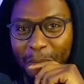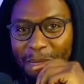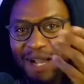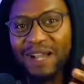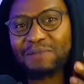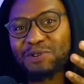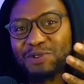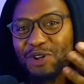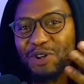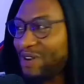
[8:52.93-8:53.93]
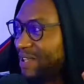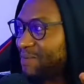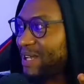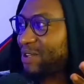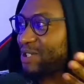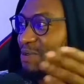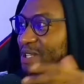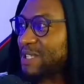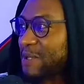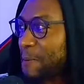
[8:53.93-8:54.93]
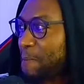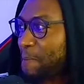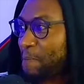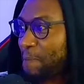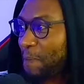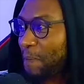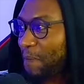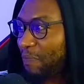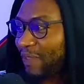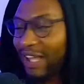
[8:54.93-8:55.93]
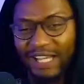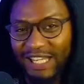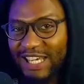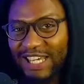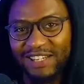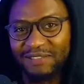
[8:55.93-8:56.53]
But Cameroon no you want them to talk with it. Clean.